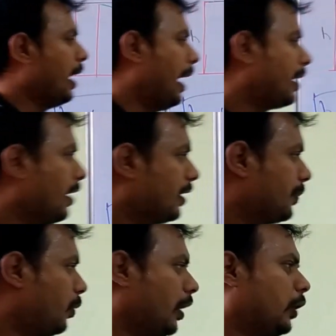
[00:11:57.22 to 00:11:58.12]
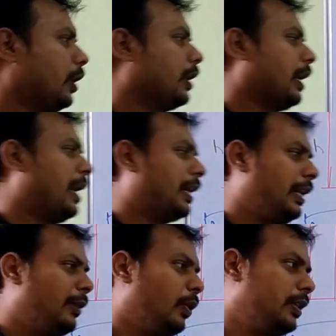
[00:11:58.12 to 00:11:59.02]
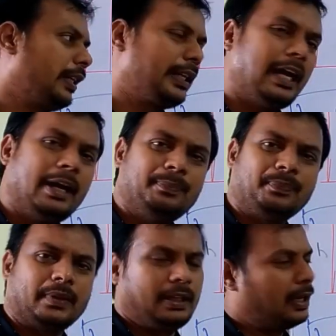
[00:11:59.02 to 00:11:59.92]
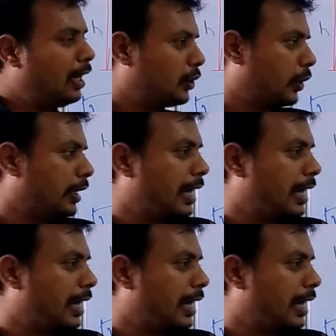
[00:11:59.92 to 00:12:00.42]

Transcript: and correspond you can calculate what is the time. There also you can